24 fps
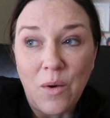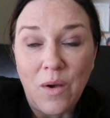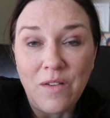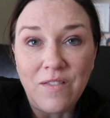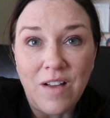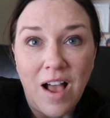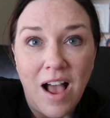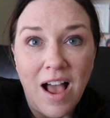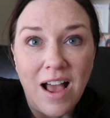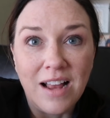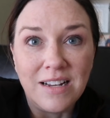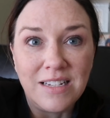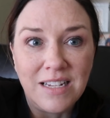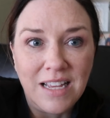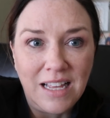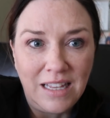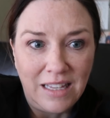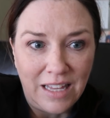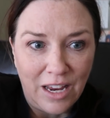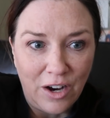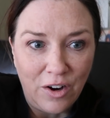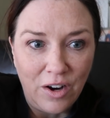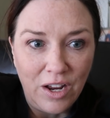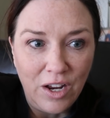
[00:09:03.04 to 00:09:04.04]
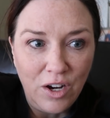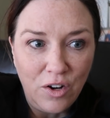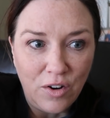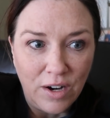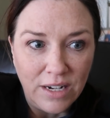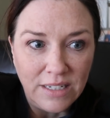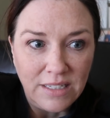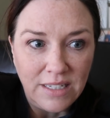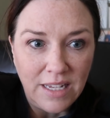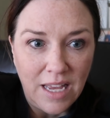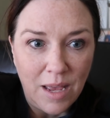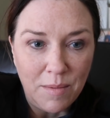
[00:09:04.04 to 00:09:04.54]
So I've got Claire and
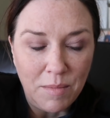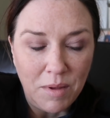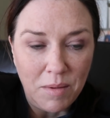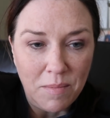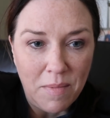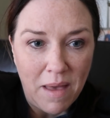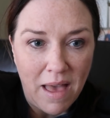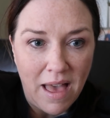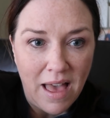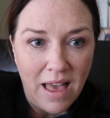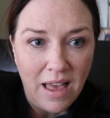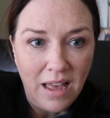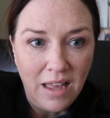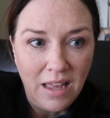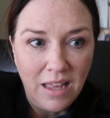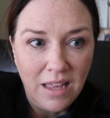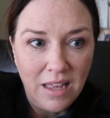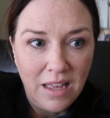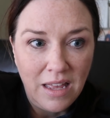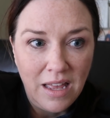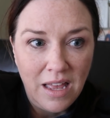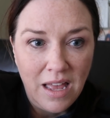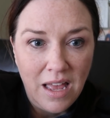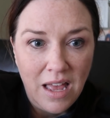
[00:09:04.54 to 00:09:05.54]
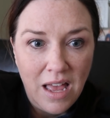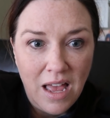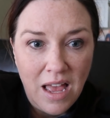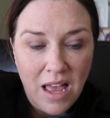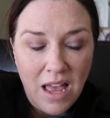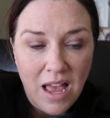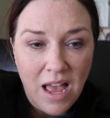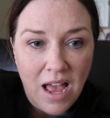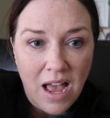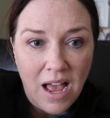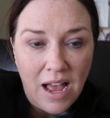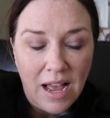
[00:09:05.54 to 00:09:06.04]
Gracie coming back.
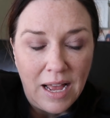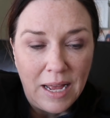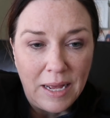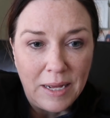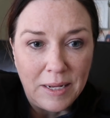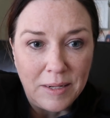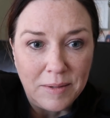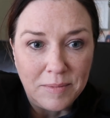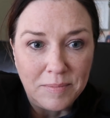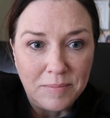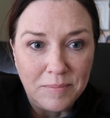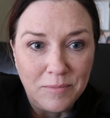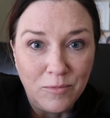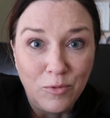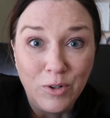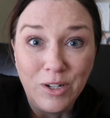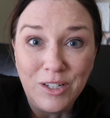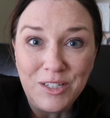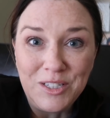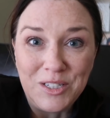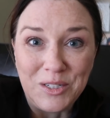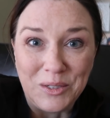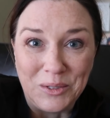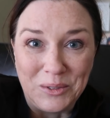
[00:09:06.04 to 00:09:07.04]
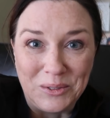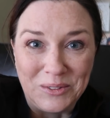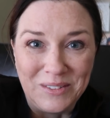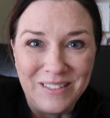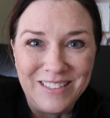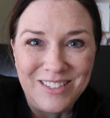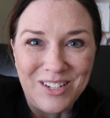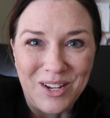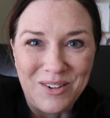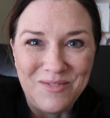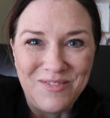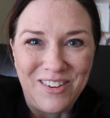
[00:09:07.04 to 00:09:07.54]
Um, real
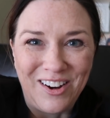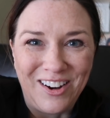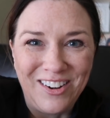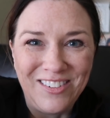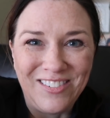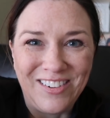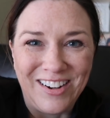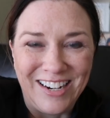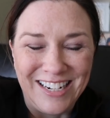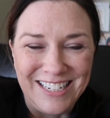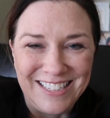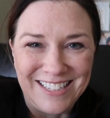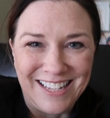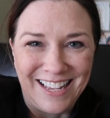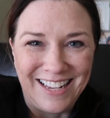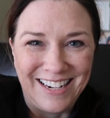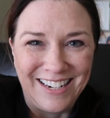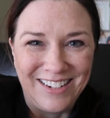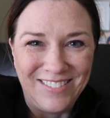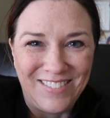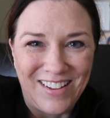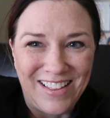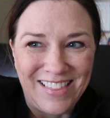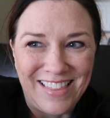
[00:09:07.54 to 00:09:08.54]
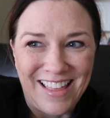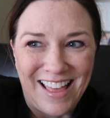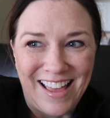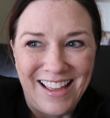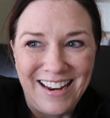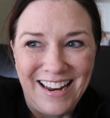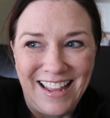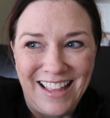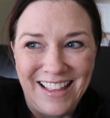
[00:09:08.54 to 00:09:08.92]
soon. So I'm very, very excited about that.